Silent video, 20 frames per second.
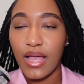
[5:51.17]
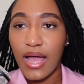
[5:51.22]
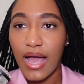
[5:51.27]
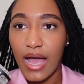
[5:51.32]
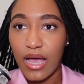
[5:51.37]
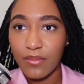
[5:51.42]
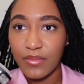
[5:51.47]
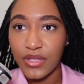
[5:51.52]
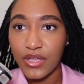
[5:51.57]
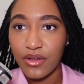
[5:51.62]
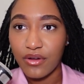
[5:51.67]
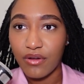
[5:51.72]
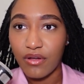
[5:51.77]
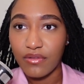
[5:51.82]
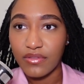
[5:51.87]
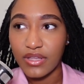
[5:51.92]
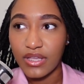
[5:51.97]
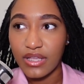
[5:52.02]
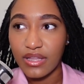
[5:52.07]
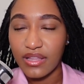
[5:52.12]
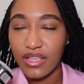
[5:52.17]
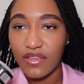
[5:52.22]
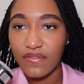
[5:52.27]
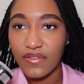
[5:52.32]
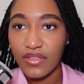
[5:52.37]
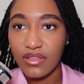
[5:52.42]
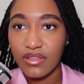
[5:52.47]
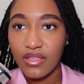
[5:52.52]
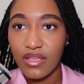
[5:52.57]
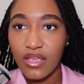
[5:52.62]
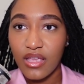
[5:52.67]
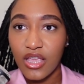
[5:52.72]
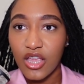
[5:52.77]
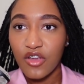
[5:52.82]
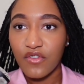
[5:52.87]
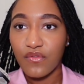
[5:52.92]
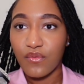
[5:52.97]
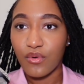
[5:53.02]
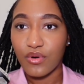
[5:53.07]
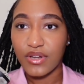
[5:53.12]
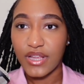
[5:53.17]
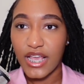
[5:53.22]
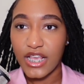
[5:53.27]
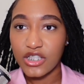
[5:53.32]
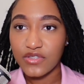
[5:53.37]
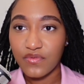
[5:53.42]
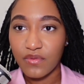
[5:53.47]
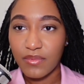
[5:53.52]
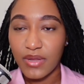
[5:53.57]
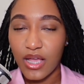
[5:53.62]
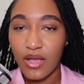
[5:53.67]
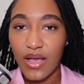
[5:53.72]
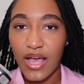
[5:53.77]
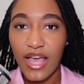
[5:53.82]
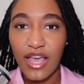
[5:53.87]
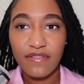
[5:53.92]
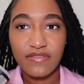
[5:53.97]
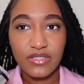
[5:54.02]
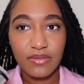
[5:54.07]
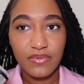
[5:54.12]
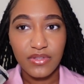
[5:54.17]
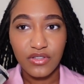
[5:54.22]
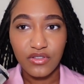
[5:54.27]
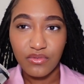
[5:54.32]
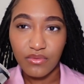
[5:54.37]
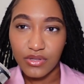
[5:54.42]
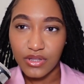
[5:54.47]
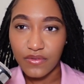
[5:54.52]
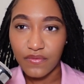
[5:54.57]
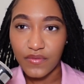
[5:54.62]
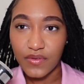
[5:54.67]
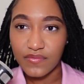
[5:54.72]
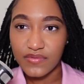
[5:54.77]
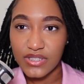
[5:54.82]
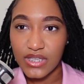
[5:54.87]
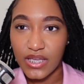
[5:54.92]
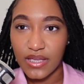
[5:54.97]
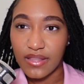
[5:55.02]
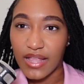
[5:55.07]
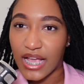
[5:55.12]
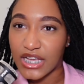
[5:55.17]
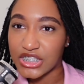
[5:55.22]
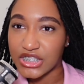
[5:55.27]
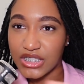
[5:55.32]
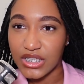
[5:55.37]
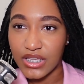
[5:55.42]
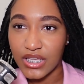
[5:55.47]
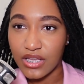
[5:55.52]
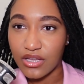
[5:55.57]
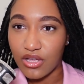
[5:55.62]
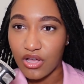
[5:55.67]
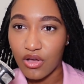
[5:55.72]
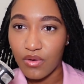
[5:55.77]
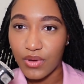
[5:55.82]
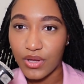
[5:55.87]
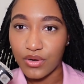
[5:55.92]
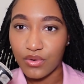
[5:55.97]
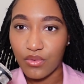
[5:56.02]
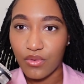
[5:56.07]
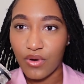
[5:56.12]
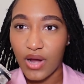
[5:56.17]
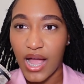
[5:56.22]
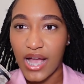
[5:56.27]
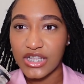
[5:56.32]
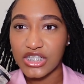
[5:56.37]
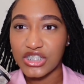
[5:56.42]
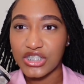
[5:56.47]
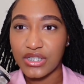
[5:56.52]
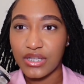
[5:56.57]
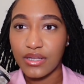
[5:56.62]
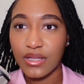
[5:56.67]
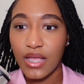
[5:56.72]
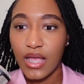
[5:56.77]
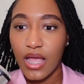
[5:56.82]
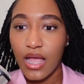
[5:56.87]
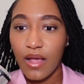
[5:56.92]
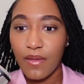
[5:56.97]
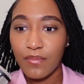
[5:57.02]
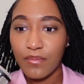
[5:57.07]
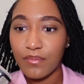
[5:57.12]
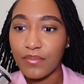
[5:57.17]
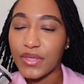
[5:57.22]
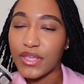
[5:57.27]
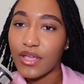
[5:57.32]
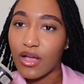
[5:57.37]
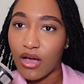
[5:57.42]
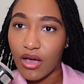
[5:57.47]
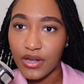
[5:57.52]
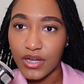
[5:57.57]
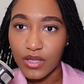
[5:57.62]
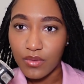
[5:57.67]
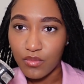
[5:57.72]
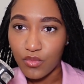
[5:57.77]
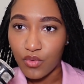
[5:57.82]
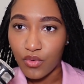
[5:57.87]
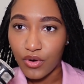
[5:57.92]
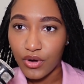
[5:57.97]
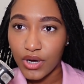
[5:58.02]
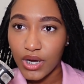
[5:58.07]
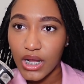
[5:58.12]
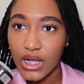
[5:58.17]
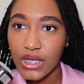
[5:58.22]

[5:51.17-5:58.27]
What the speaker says: I'm here on the 11th. 4 days from now, I have something due on the 15th. I should get going, or I should be on it more.